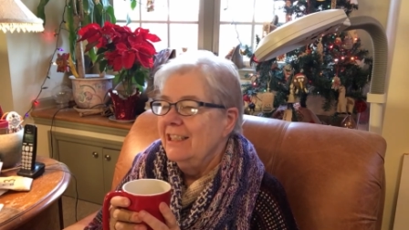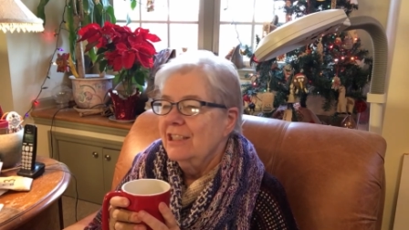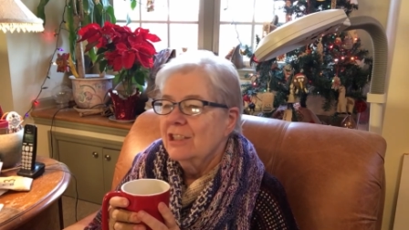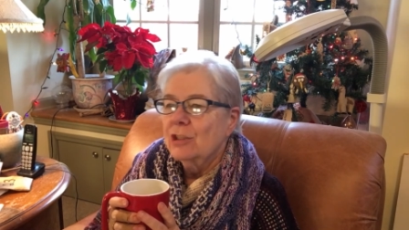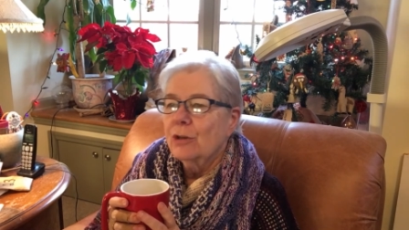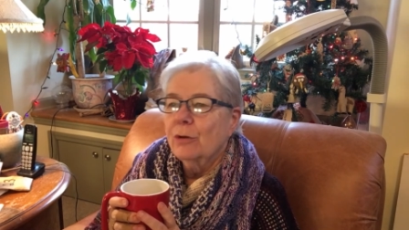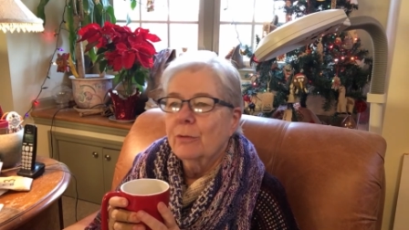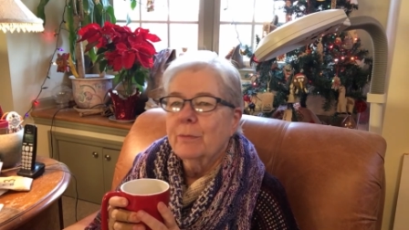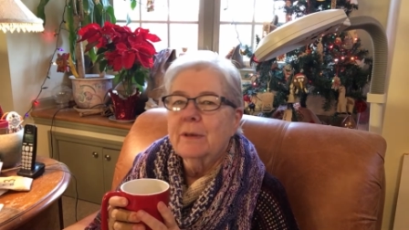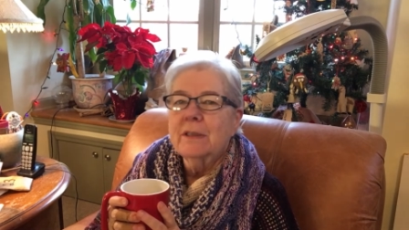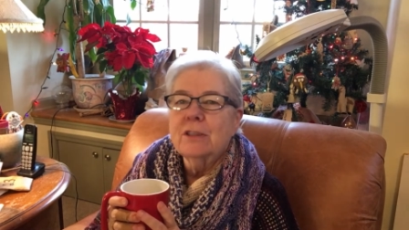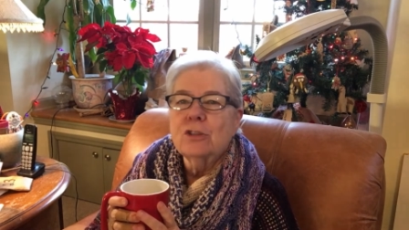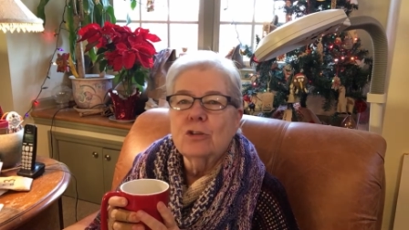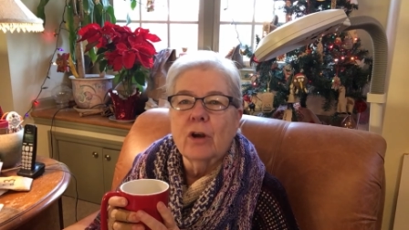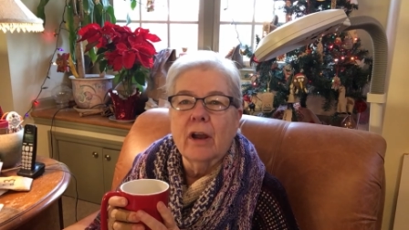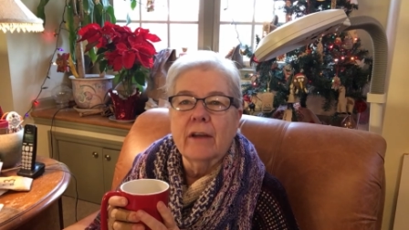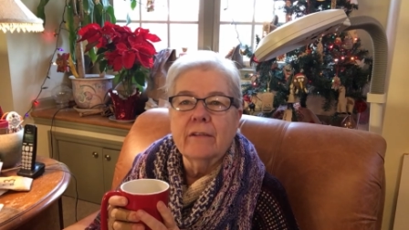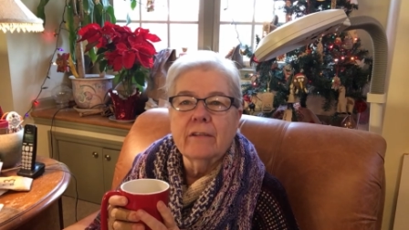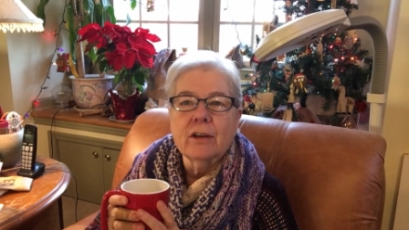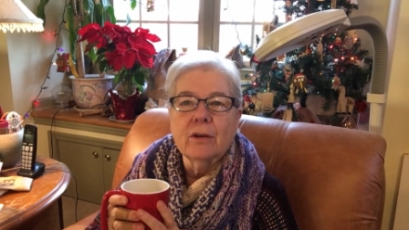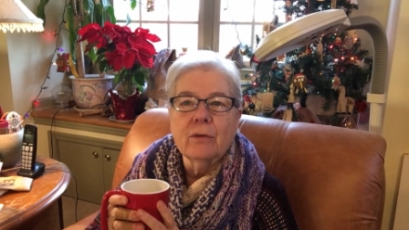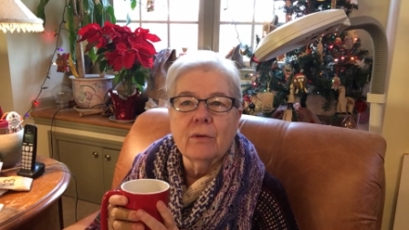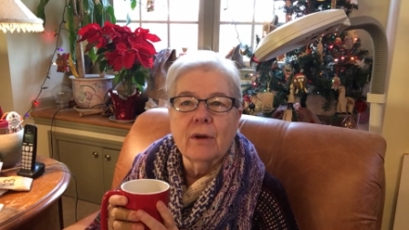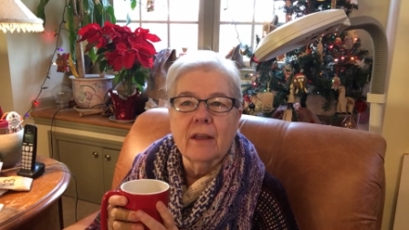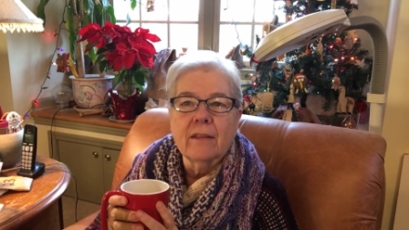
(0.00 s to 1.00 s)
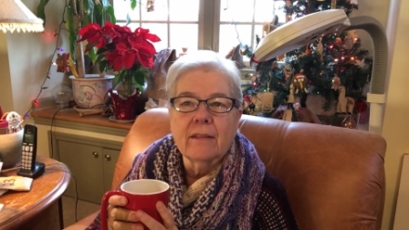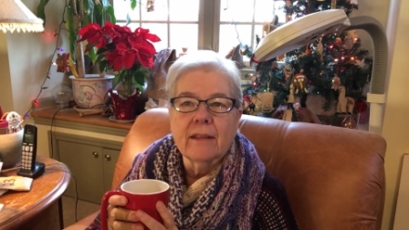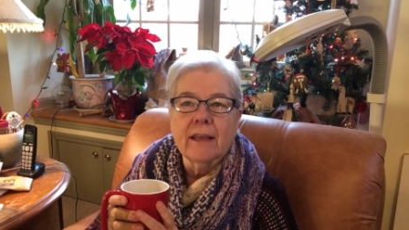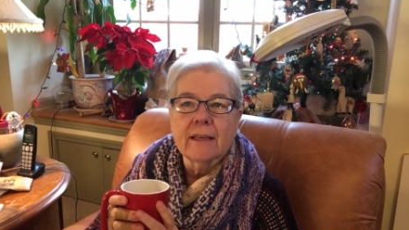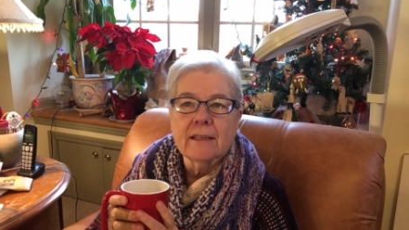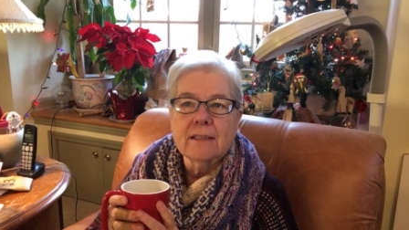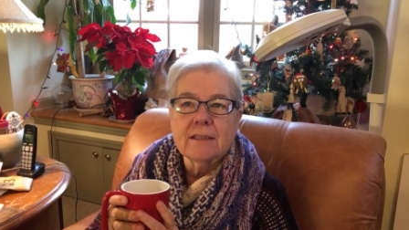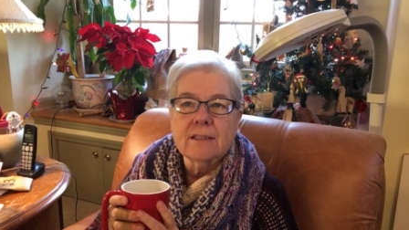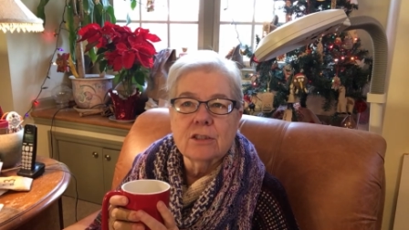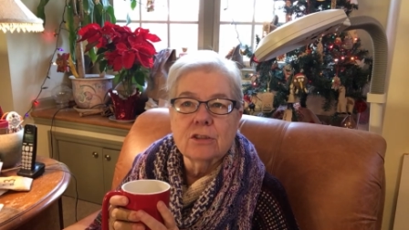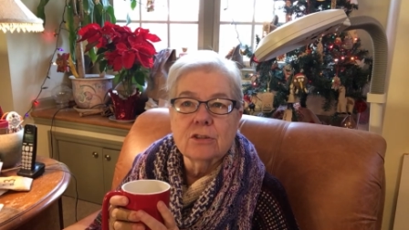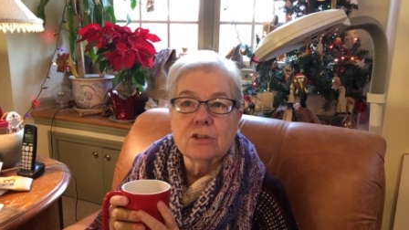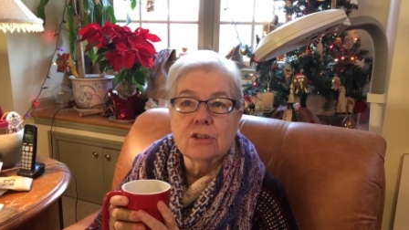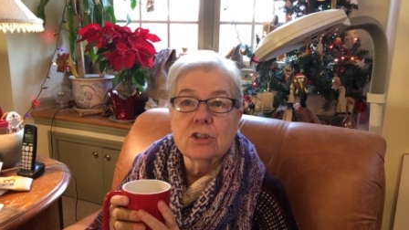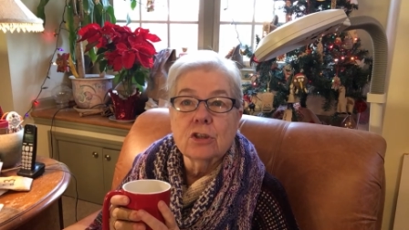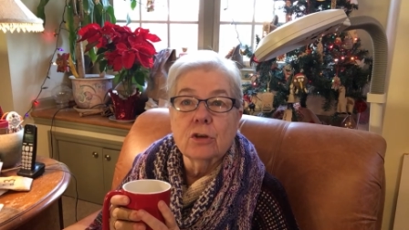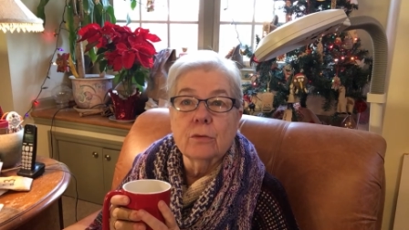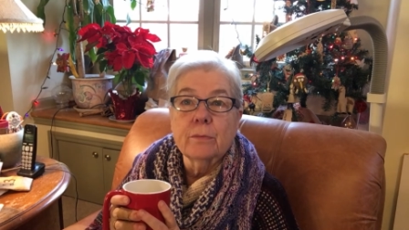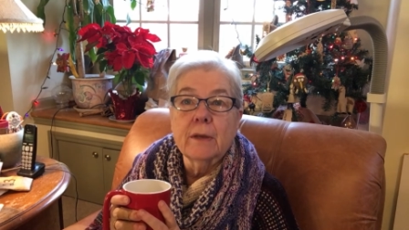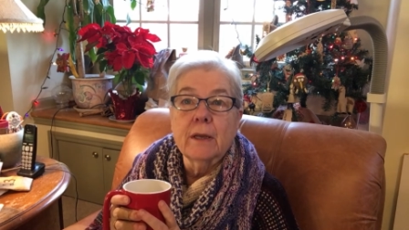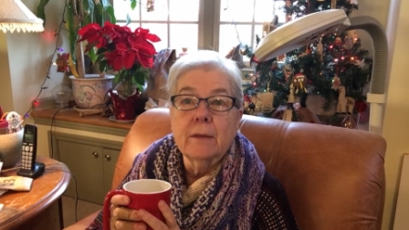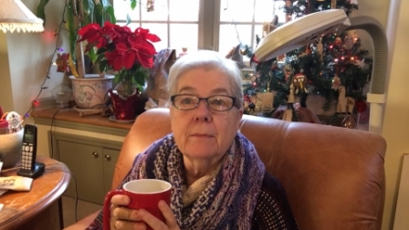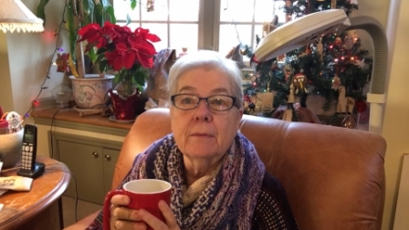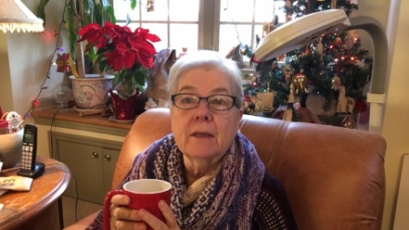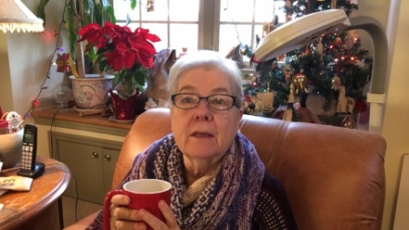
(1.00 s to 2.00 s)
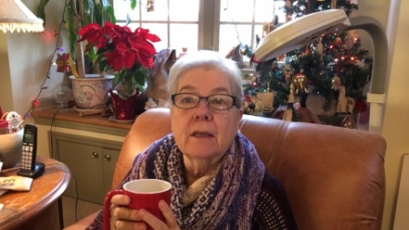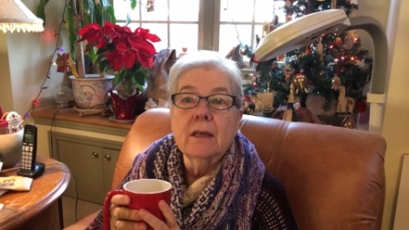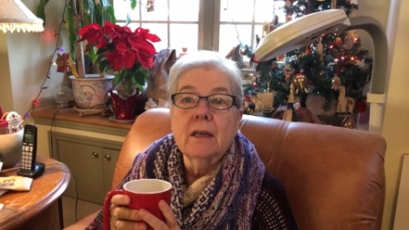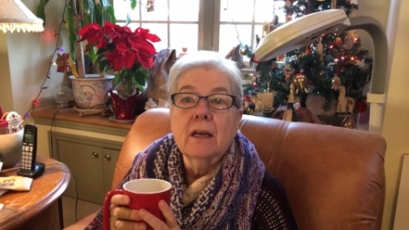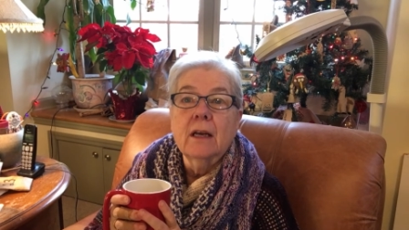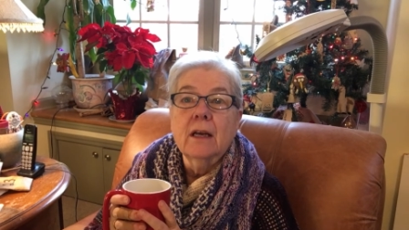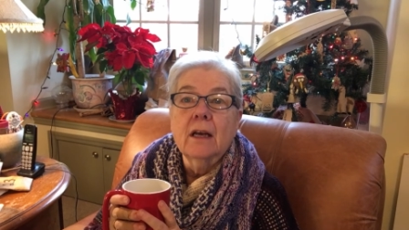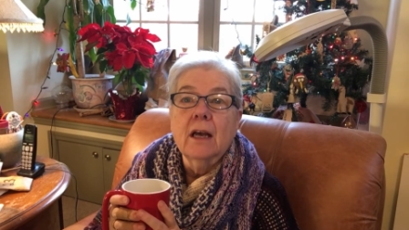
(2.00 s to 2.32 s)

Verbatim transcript: So we'll be driving around Lancaster, so maybe